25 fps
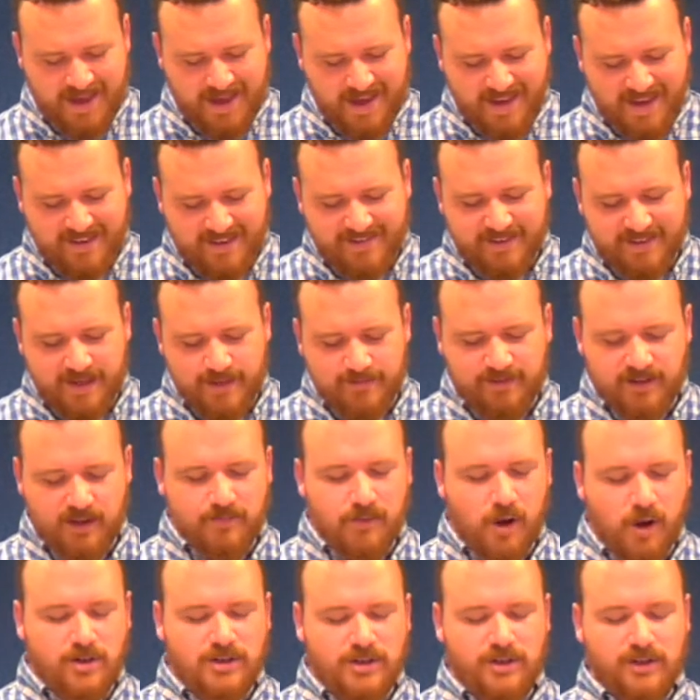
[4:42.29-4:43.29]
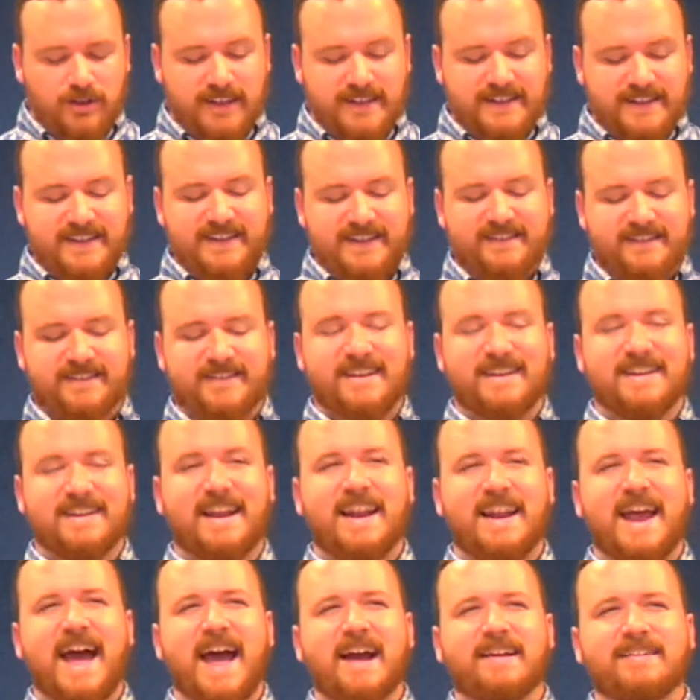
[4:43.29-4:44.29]
He seems emotionally distant
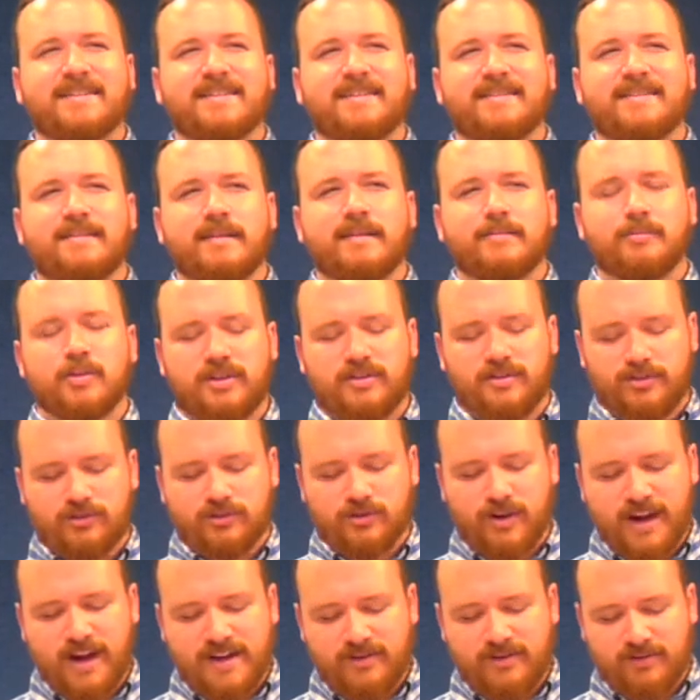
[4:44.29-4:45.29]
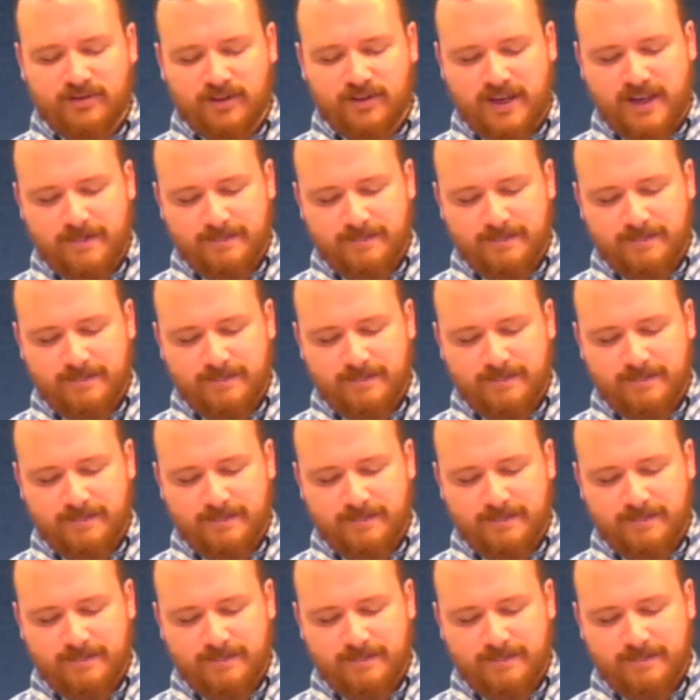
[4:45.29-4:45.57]
and acts somewhat strangely.